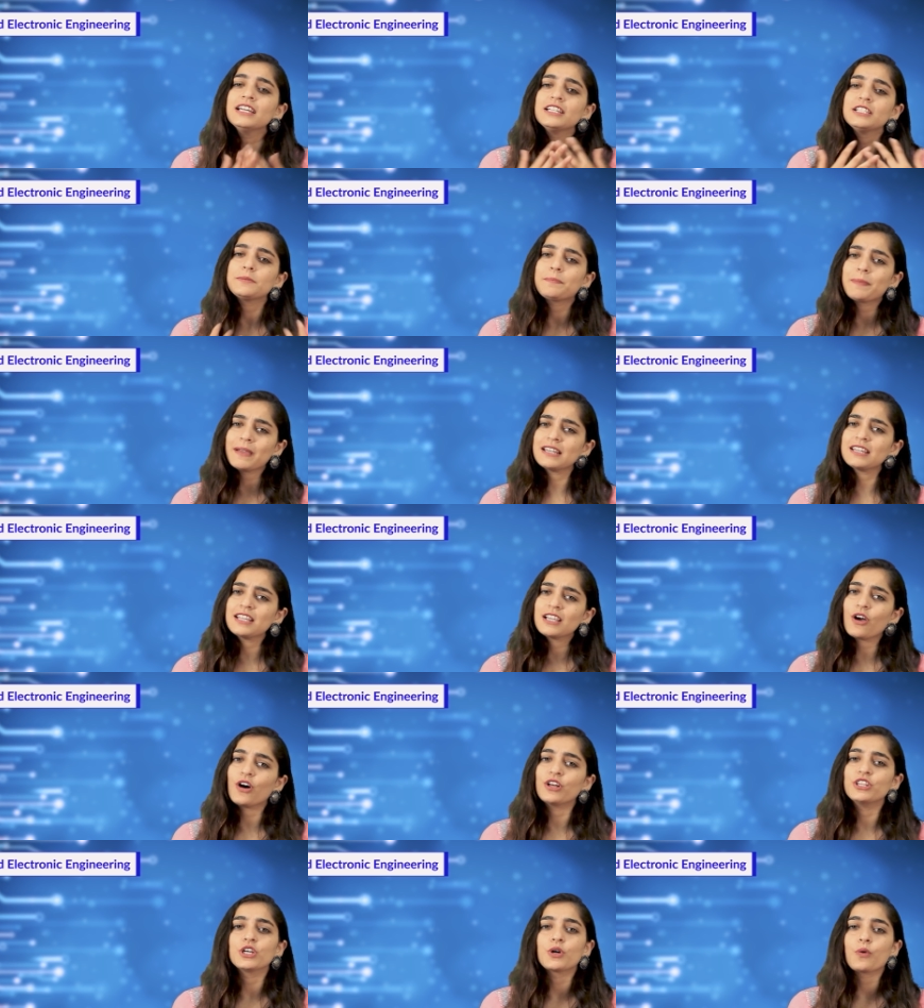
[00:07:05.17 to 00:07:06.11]

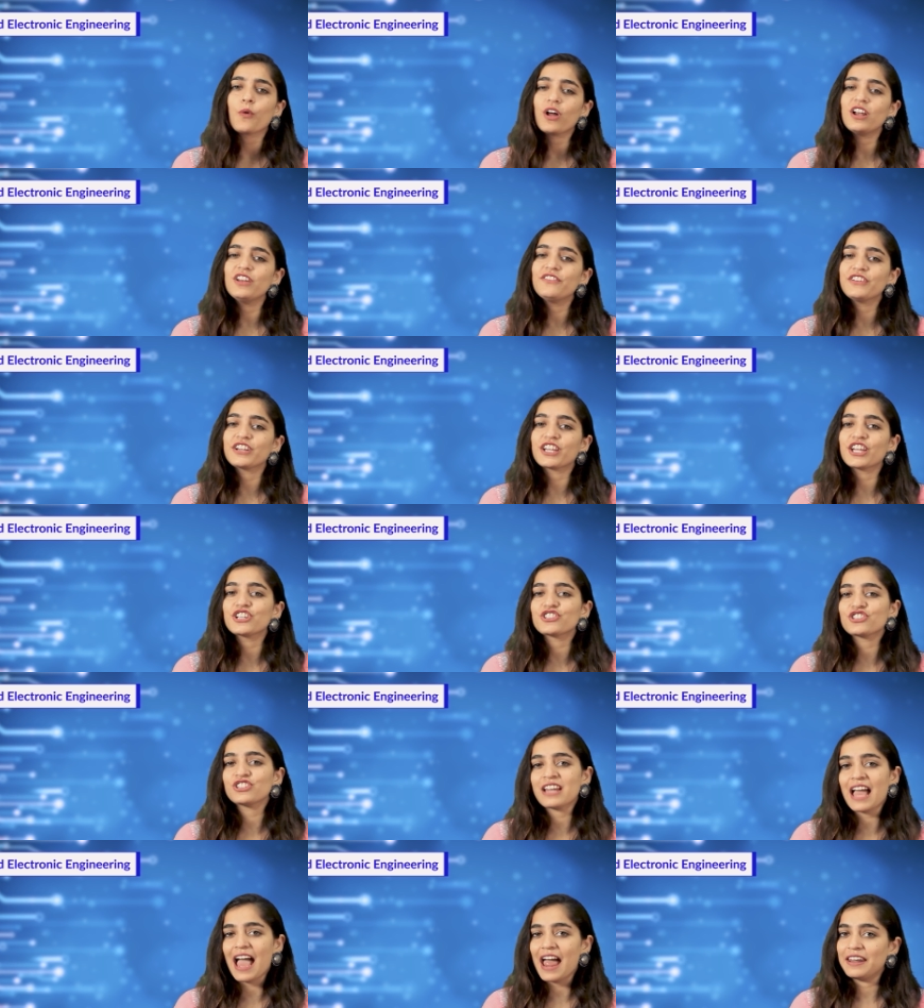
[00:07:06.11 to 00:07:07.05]
depending on the
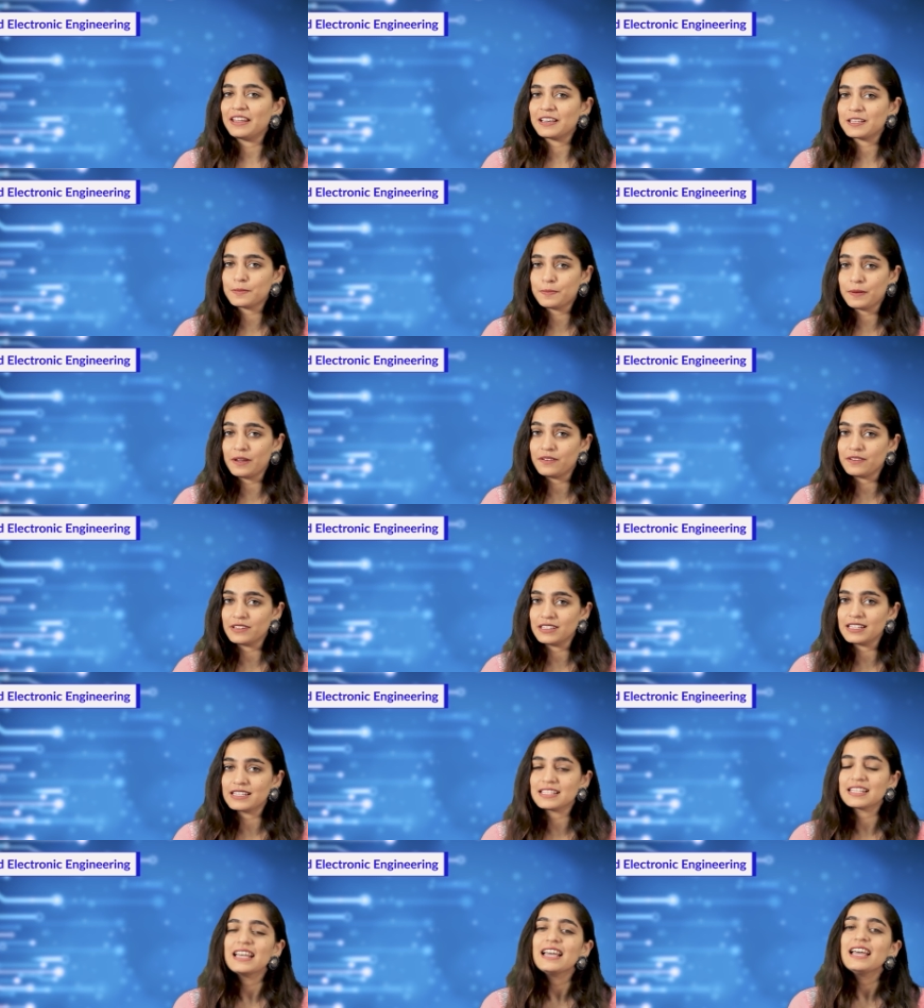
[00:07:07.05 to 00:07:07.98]
qualification and
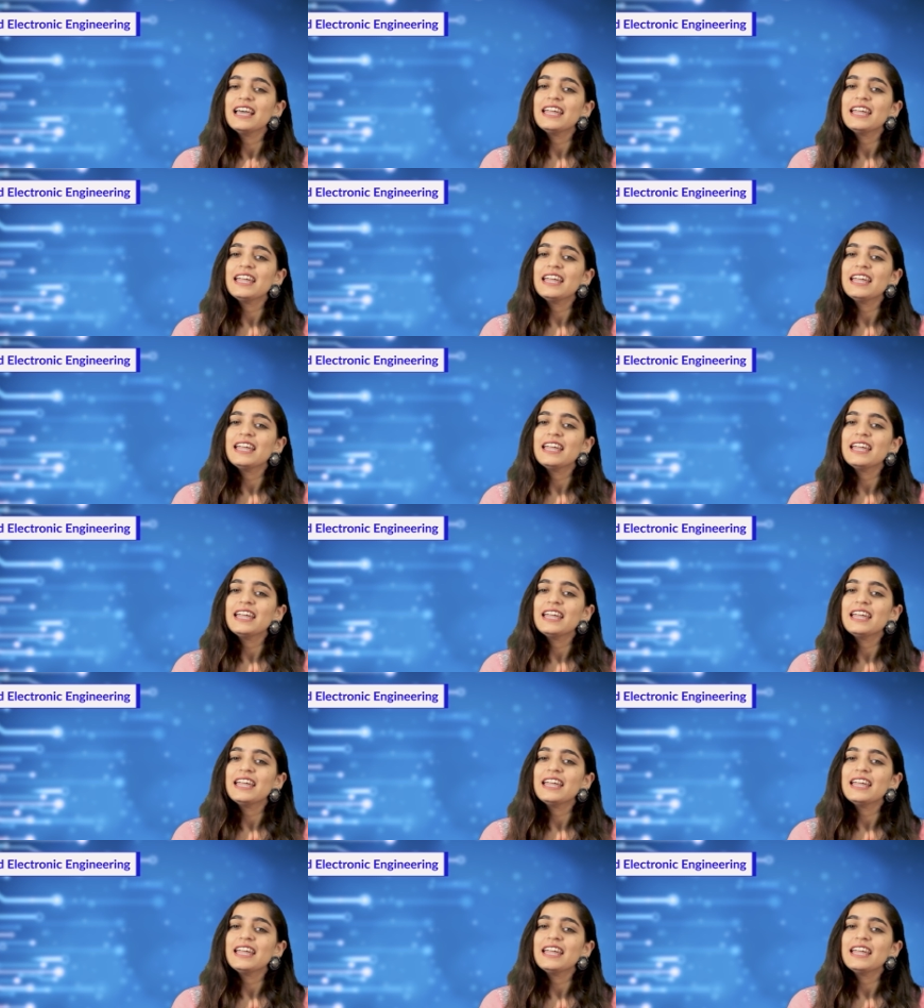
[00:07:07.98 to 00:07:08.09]
experience.